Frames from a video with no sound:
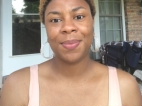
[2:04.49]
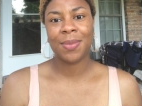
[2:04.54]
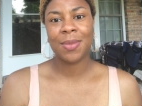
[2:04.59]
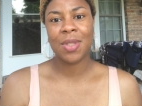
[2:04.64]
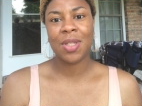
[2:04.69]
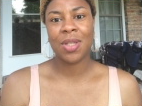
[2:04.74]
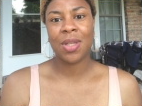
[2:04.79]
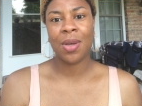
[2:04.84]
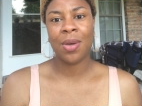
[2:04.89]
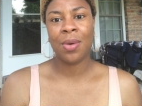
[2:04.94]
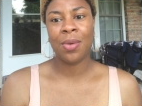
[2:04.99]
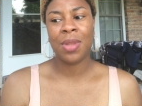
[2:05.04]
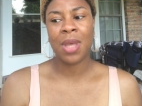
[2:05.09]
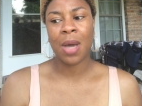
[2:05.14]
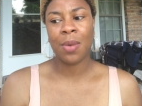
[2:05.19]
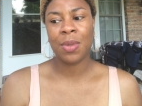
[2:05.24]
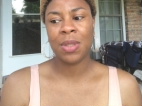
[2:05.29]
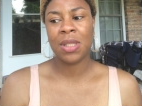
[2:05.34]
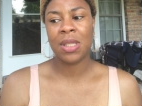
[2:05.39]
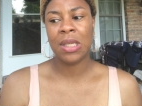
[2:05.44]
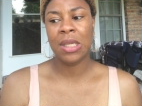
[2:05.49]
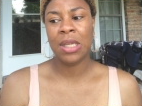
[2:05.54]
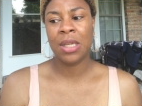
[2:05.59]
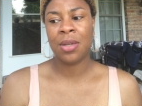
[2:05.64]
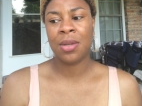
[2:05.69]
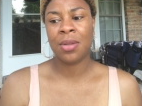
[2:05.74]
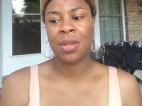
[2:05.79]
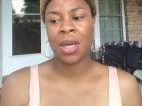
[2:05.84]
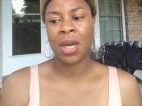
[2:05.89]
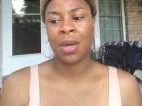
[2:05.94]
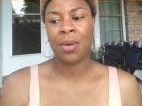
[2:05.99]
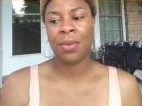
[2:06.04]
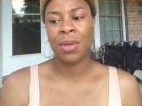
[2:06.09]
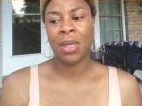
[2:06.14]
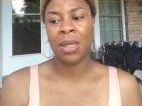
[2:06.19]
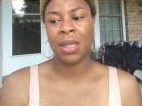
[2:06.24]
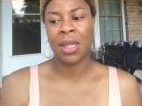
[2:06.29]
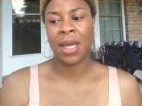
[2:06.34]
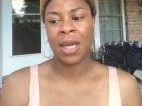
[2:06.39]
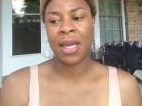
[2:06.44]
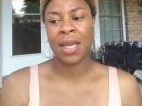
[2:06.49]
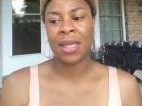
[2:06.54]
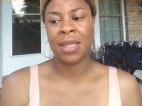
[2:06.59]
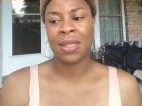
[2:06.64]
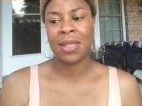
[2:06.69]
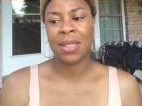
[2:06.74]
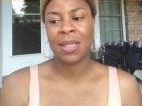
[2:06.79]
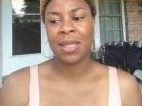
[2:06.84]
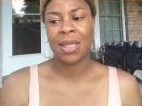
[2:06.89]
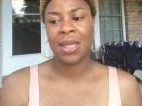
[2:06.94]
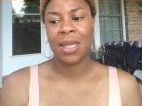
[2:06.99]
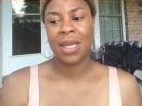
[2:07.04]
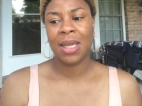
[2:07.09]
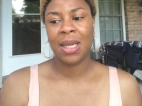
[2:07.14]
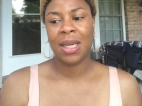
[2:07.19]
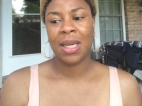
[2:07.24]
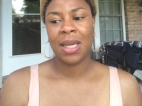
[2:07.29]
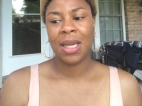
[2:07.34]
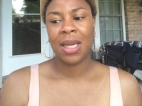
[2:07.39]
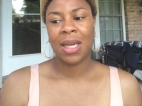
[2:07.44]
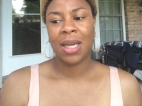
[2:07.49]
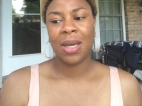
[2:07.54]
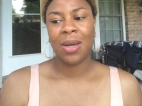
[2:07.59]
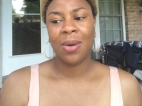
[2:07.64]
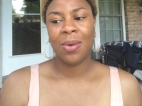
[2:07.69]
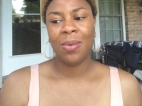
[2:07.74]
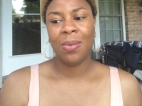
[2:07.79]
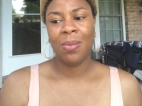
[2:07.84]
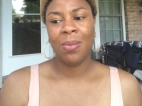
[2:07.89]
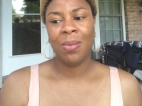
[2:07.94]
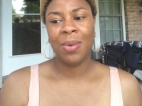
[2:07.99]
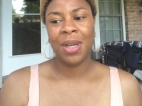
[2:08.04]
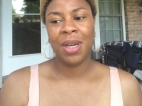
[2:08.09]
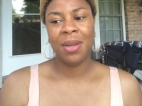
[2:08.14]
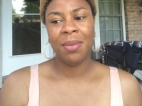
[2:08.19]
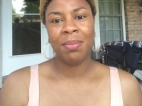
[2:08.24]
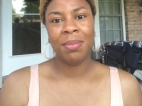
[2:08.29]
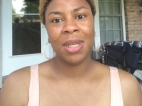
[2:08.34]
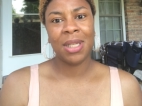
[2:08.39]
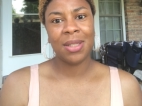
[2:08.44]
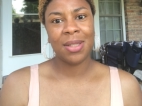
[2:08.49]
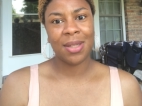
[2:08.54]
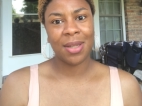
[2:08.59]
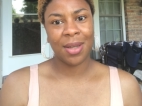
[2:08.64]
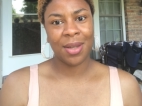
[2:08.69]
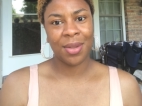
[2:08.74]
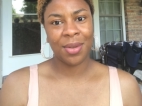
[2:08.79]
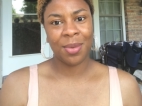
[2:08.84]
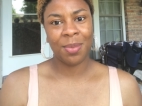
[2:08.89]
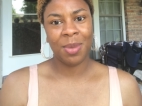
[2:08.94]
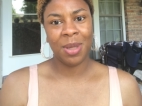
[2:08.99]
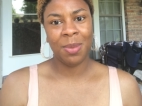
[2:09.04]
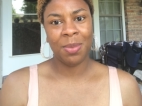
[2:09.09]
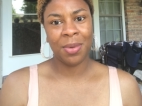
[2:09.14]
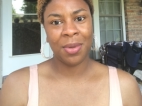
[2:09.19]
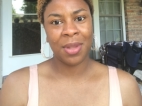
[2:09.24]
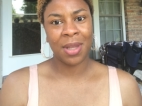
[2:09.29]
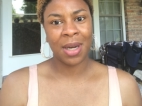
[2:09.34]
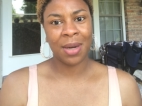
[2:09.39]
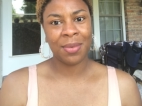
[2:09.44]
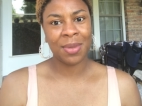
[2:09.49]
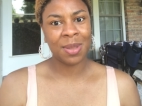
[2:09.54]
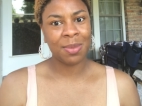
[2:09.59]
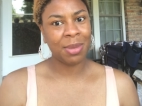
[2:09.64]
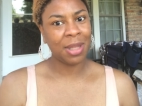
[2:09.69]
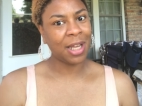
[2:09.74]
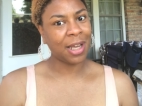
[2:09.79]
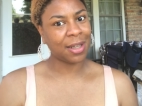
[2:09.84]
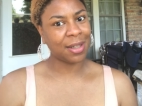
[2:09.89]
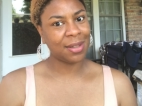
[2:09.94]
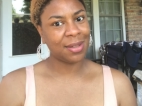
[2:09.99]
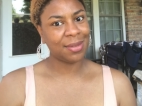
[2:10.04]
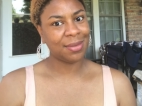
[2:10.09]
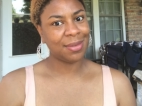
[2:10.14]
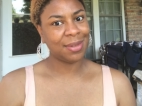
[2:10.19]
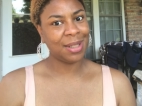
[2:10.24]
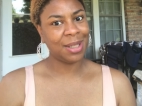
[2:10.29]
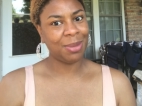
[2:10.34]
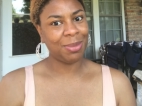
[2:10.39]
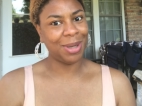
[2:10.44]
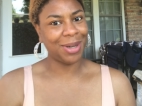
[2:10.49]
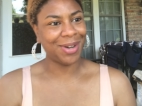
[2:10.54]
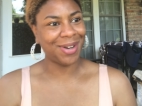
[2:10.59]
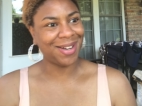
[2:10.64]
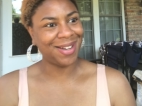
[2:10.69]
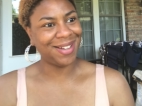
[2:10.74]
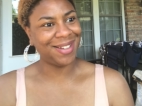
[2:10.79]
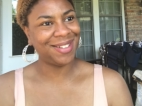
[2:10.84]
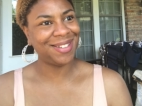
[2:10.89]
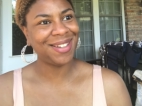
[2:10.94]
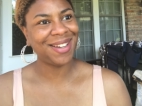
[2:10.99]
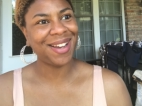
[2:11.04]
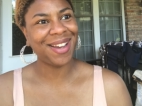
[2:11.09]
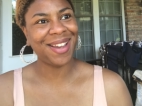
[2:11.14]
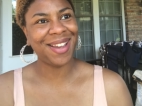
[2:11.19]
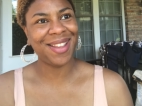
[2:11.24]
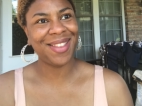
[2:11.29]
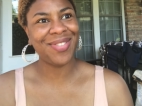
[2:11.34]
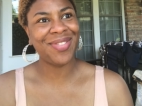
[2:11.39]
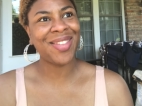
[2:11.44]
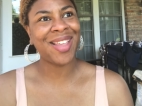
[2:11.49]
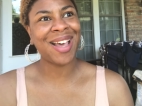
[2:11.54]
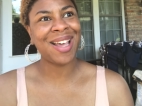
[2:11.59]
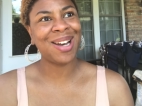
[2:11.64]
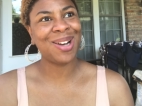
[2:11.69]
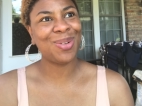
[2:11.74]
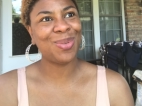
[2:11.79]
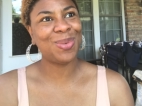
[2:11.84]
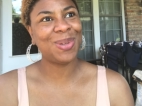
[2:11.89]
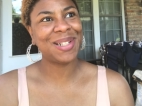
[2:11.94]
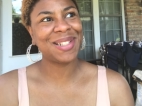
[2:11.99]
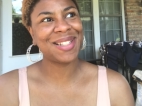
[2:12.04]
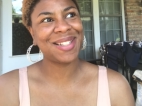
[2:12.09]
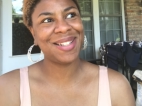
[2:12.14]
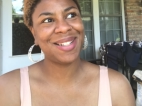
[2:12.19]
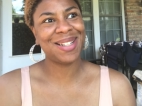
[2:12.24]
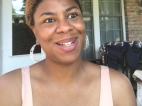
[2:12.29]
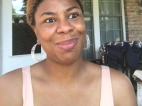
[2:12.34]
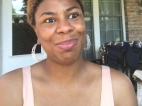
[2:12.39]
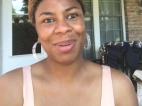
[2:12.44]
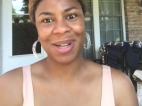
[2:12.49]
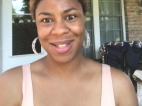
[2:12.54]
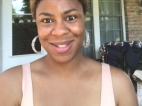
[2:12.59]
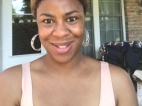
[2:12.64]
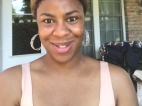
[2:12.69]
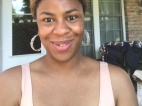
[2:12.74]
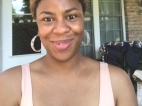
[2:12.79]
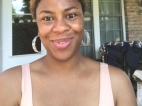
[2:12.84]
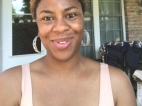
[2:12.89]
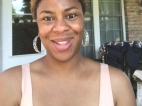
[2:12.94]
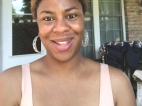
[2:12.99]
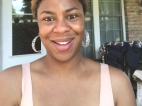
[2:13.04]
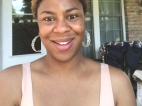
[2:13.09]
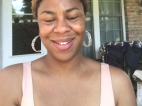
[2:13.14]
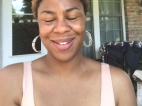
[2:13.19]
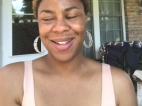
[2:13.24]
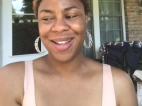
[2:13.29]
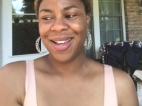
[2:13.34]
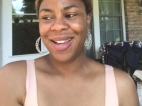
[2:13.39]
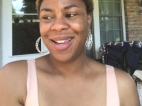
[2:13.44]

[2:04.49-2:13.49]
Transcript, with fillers: So that was the year that I realized what it meant to other people that I was black in America and that it wasn't a positive thing.